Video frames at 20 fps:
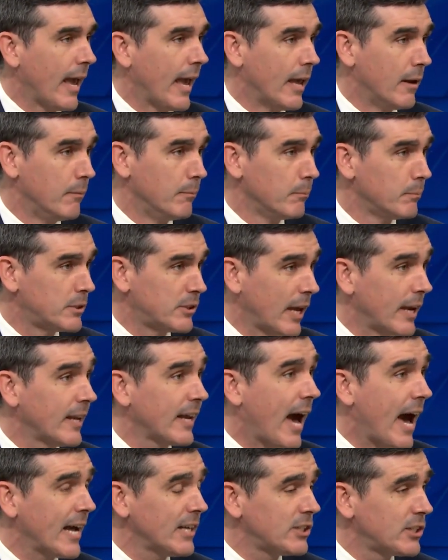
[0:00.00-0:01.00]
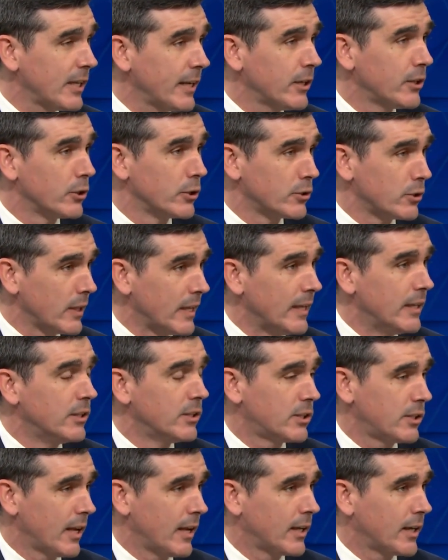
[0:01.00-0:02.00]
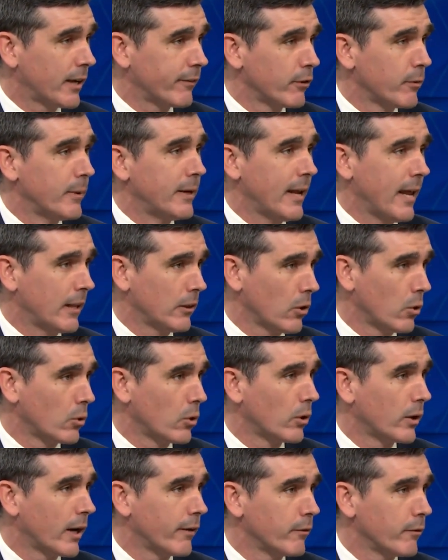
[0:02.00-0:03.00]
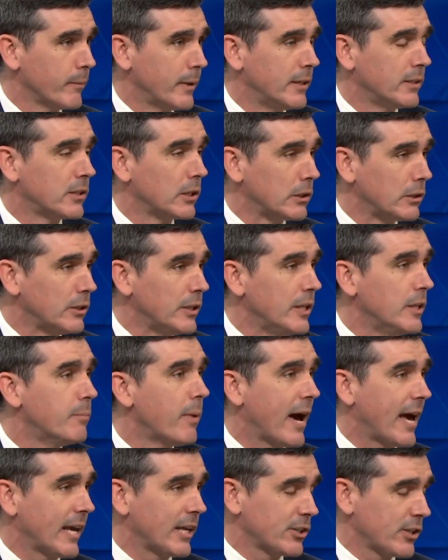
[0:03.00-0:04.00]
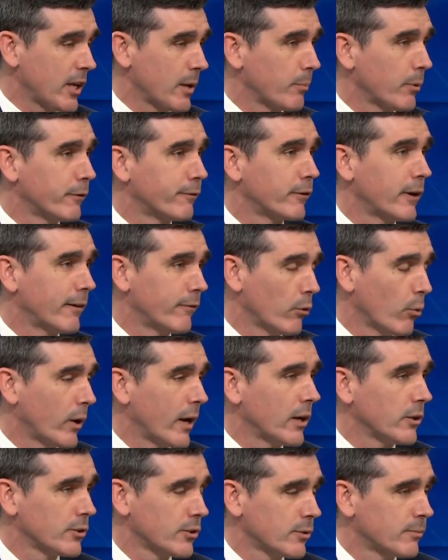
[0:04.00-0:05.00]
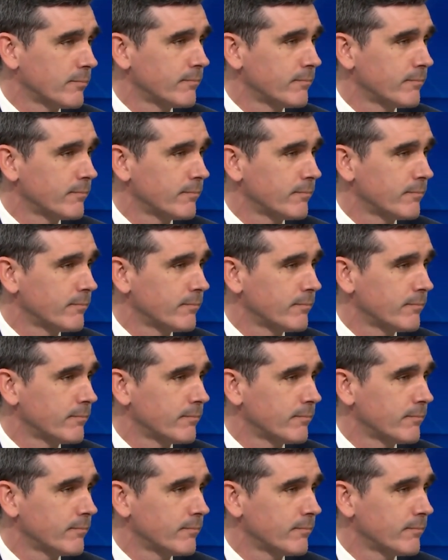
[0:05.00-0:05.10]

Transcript: and setting high standards in state government and local government to lead by example for everyone else.